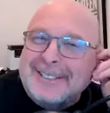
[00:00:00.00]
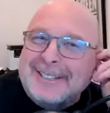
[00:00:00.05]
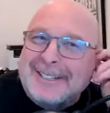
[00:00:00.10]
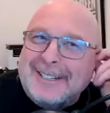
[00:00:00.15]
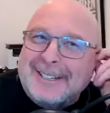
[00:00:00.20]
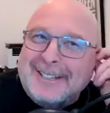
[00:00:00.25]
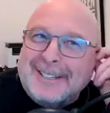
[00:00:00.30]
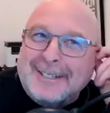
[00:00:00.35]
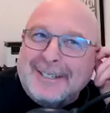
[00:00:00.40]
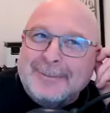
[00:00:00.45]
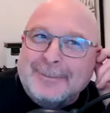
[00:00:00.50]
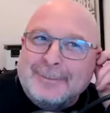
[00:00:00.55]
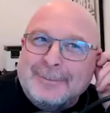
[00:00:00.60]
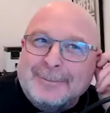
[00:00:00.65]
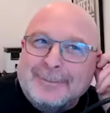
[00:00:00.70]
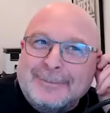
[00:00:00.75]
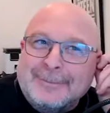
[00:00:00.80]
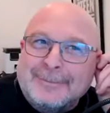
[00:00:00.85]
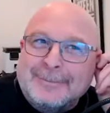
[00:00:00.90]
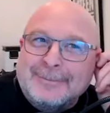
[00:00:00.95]
um
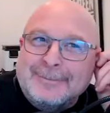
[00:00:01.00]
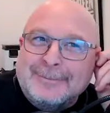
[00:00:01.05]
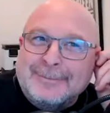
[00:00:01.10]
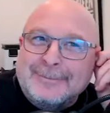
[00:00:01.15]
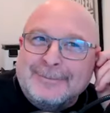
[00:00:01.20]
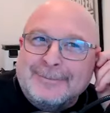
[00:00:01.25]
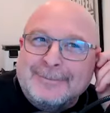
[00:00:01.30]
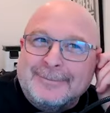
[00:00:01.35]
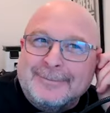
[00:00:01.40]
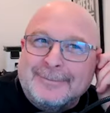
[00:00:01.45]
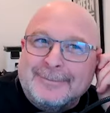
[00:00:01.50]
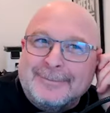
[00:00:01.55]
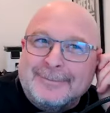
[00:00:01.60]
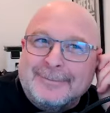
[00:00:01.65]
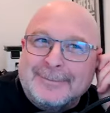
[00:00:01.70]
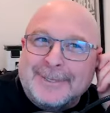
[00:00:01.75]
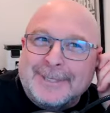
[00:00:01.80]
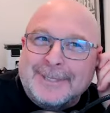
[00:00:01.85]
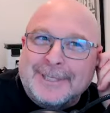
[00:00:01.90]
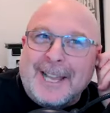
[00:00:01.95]

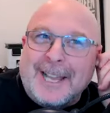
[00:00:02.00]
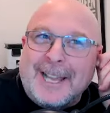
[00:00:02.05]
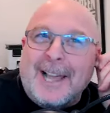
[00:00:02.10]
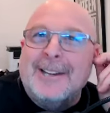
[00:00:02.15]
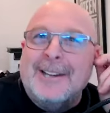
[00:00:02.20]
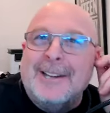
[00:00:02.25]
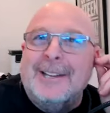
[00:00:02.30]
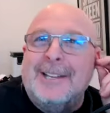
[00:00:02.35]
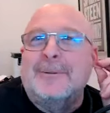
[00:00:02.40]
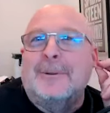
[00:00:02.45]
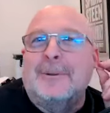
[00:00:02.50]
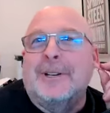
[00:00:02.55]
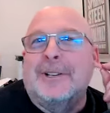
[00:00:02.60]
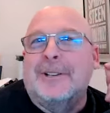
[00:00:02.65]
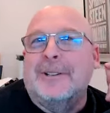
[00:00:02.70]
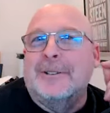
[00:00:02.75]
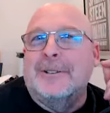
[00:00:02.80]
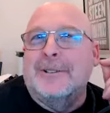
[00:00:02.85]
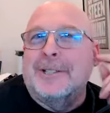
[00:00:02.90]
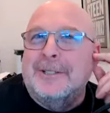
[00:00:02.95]
Scott needs one of
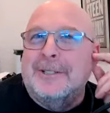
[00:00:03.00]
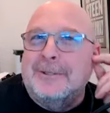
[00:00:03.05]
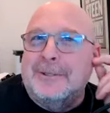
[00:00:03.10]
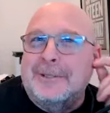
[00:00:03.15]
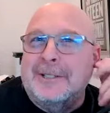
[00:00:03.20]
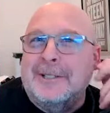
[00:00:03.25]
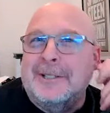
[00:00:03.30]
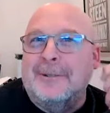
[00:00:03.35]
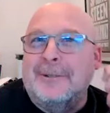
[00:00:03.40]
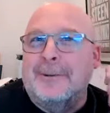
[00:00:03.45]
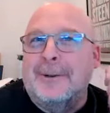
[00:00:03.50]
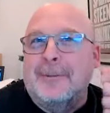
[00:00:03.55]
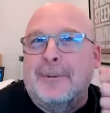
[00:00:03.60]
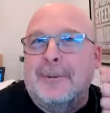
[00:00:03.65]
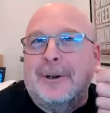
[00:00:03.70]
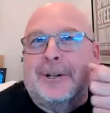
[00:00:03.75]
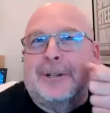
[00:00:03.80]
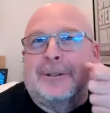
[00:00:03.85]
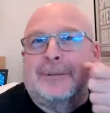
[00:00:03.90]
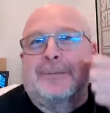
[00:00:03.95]
those too, so that when
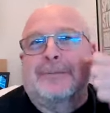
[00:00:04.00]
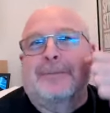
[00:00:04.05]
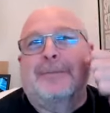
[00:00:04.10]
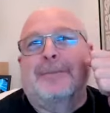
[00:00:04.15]
we're